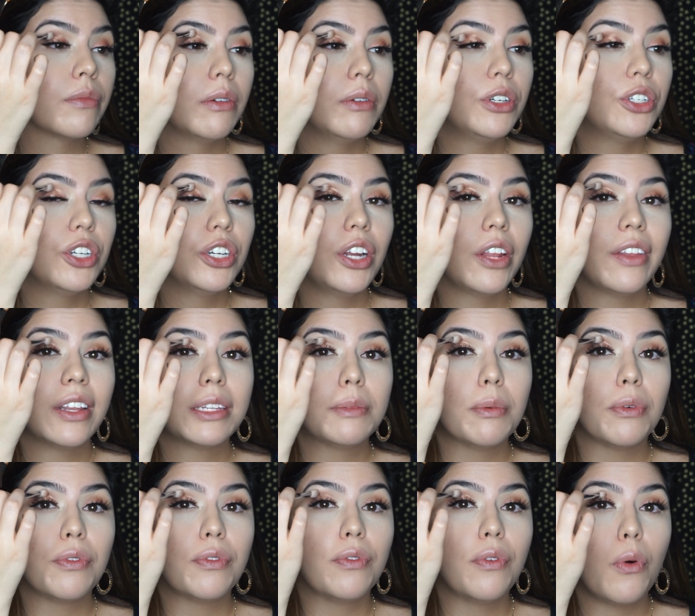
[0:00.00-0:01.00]
We should have done this
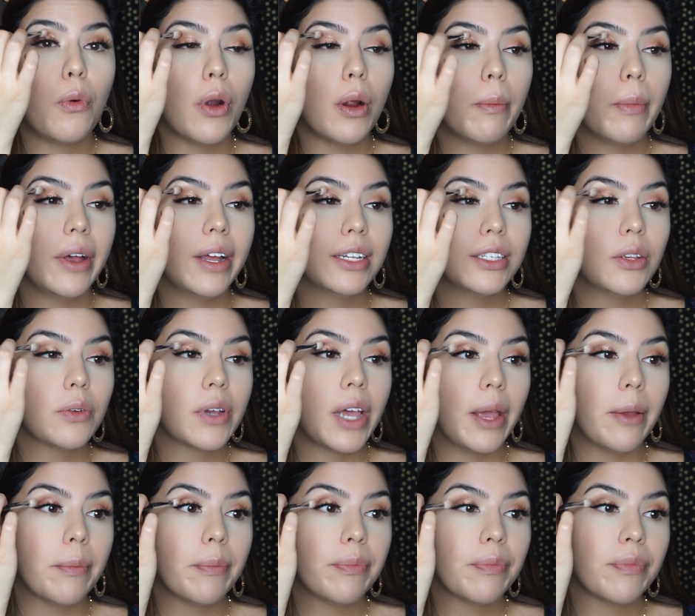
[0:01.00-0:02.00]
before, but it's
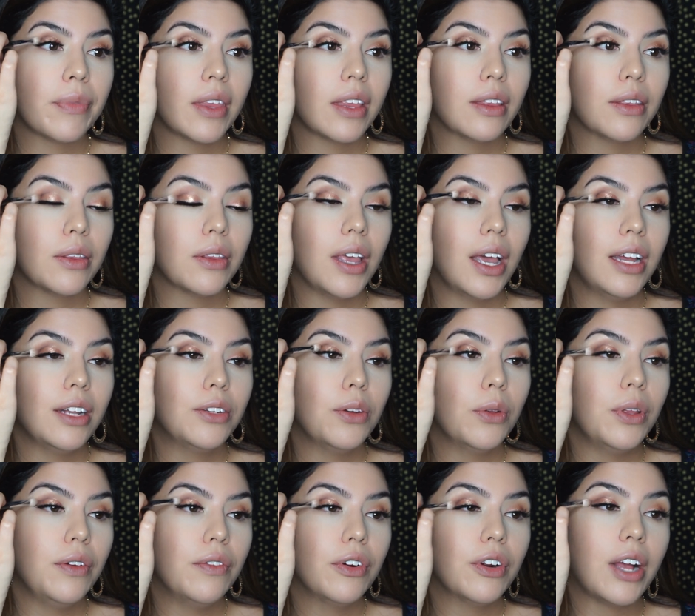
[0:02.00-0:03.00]
okay. I
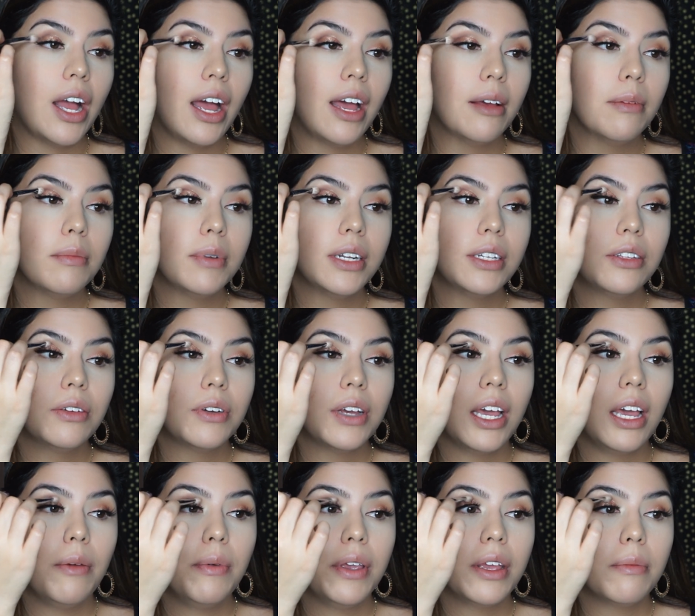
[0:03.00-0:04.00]
totally forgot, but it's
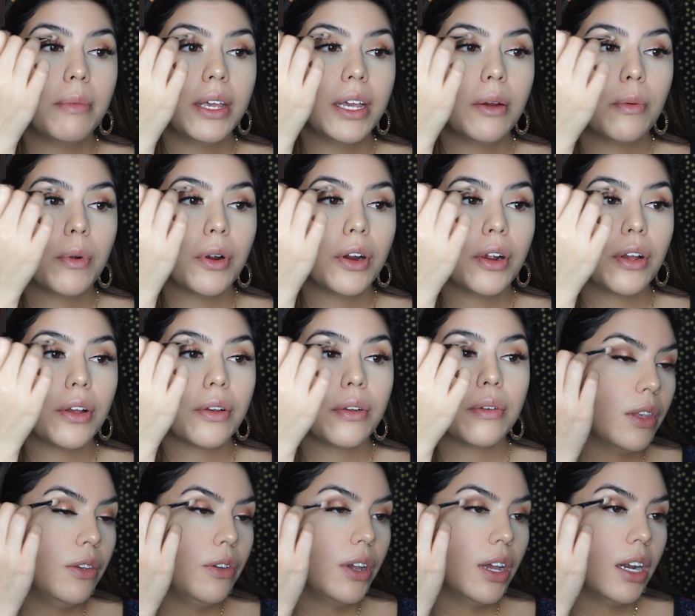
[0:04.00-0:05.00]
okay, we can make it work.
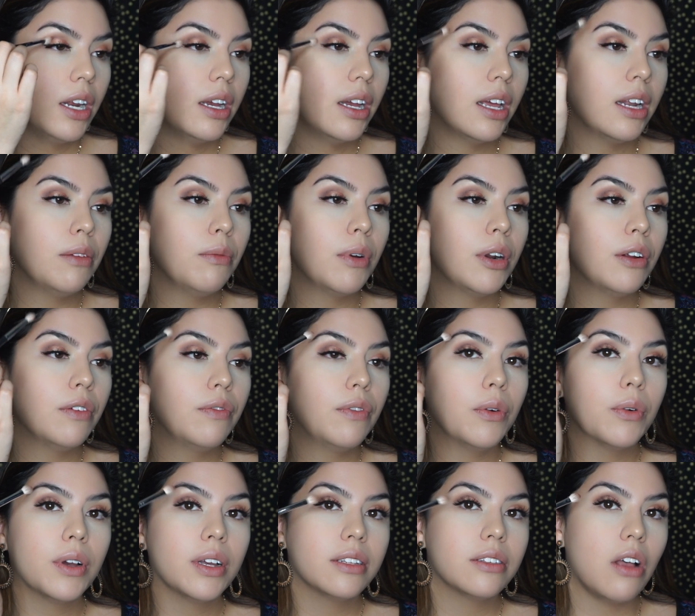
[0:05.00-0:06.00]
You kind of again want to
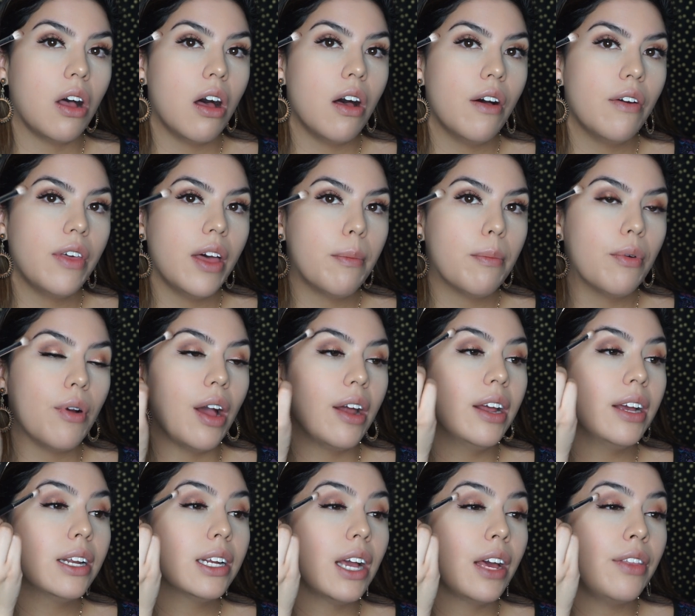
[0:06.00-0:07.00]
focus all of that
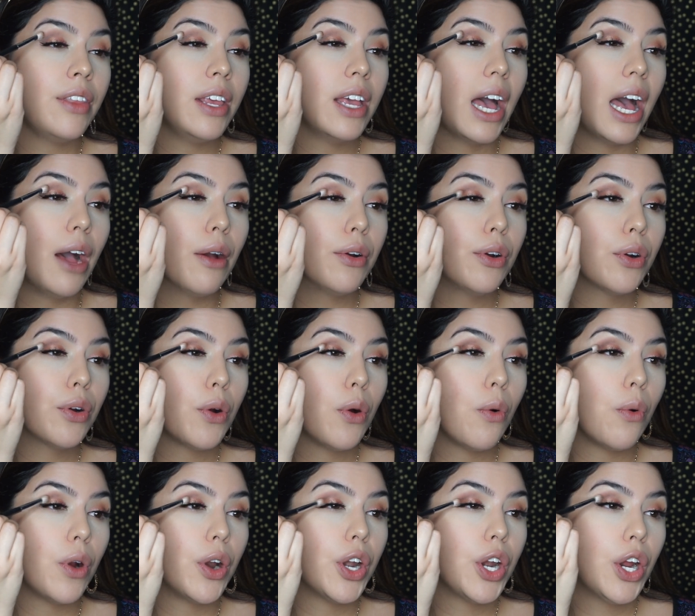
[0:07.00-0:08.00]
product on the outer
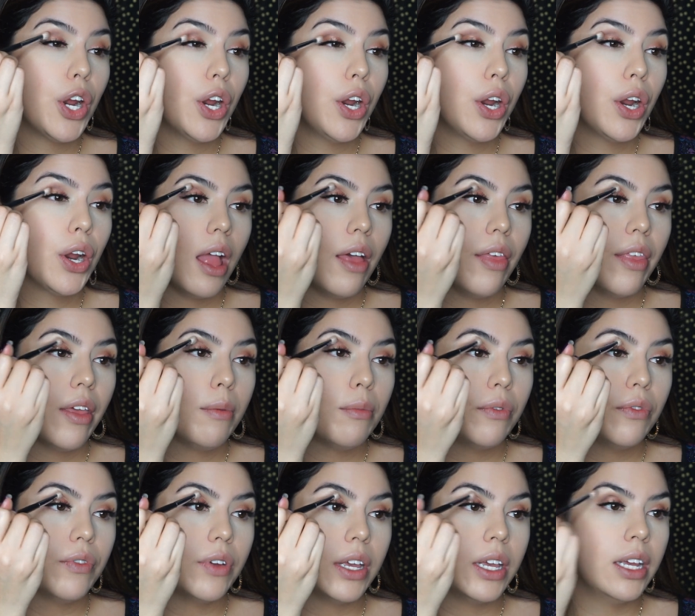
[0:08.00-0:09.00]
corner and then
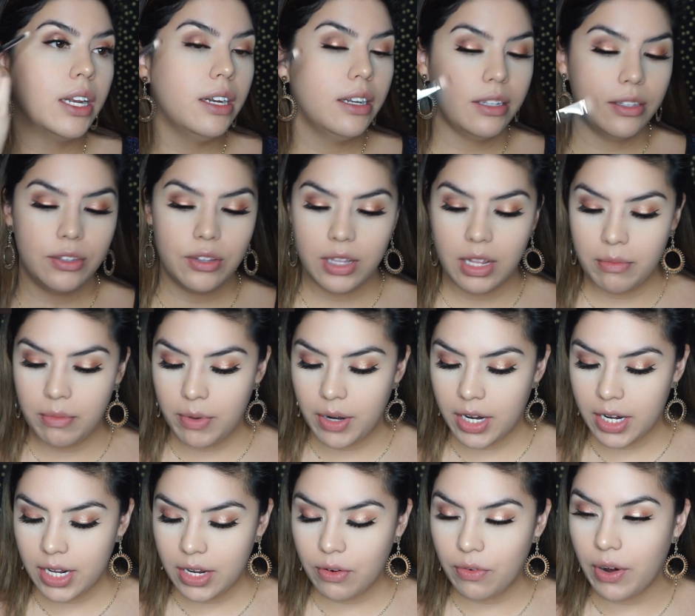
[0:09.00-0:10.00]
move in. So then we're
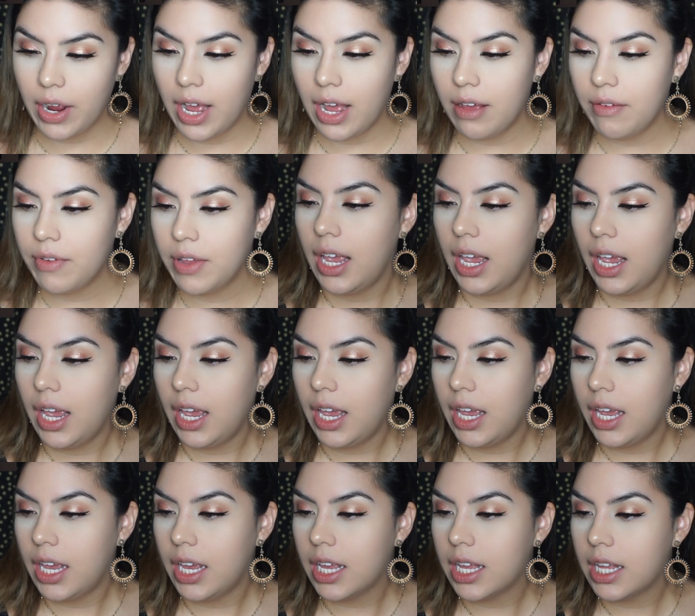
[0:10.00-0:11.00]
gonna grab
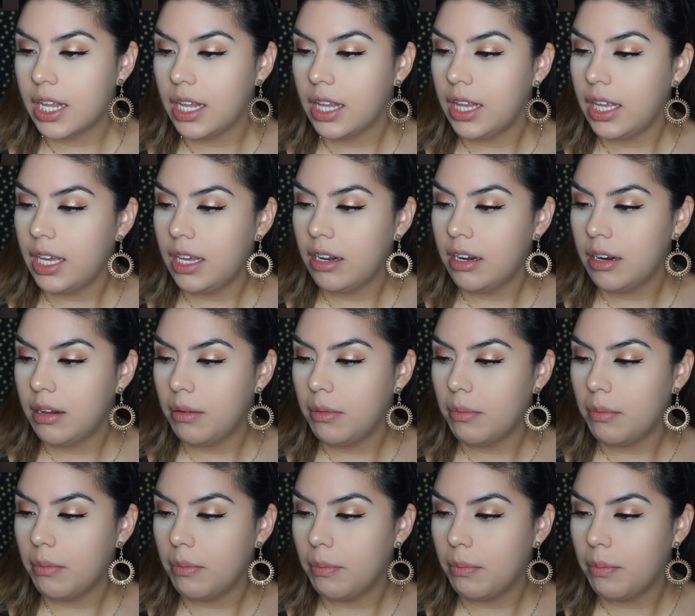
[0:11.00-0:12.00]
a clean
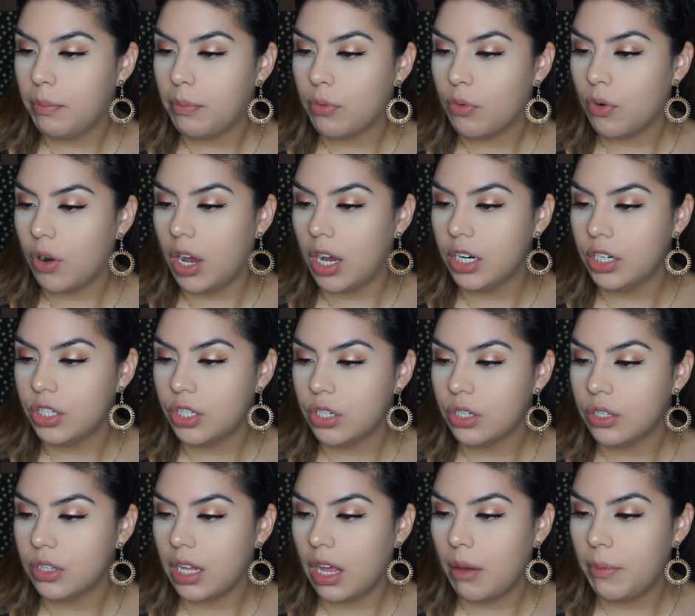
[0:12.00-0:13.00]

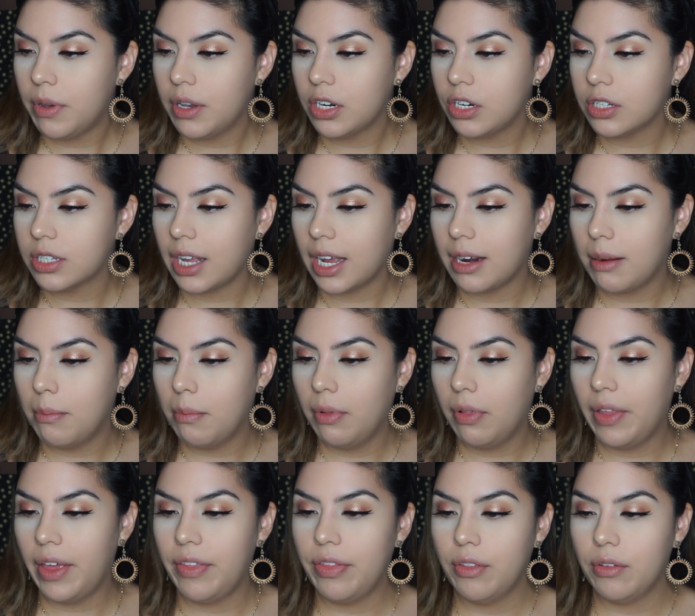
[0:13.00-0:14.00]
brush so that we can just kind of
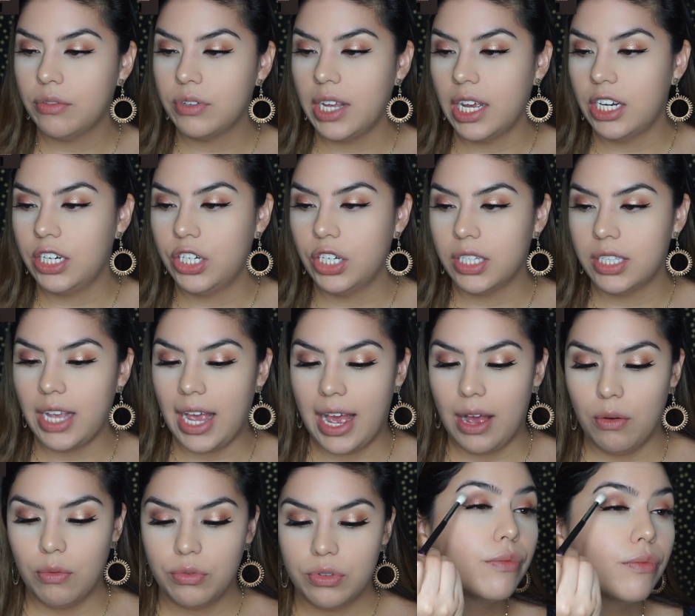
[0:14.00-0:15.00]
blend those edges
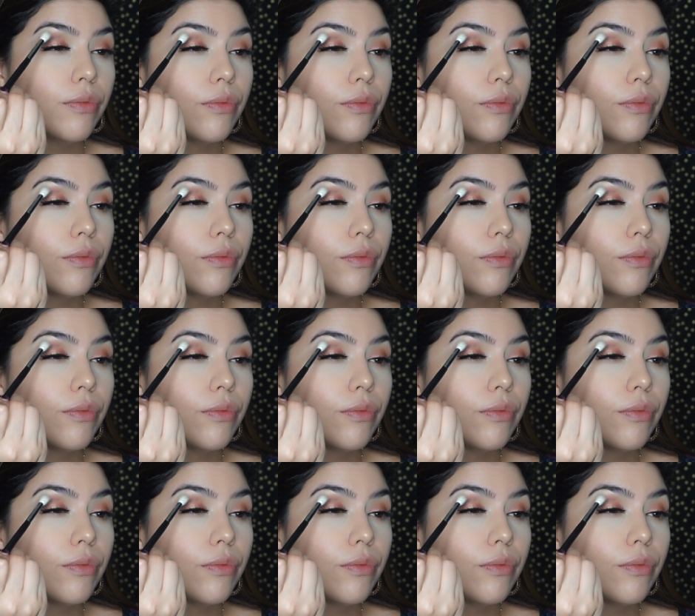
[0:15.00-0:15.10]
out.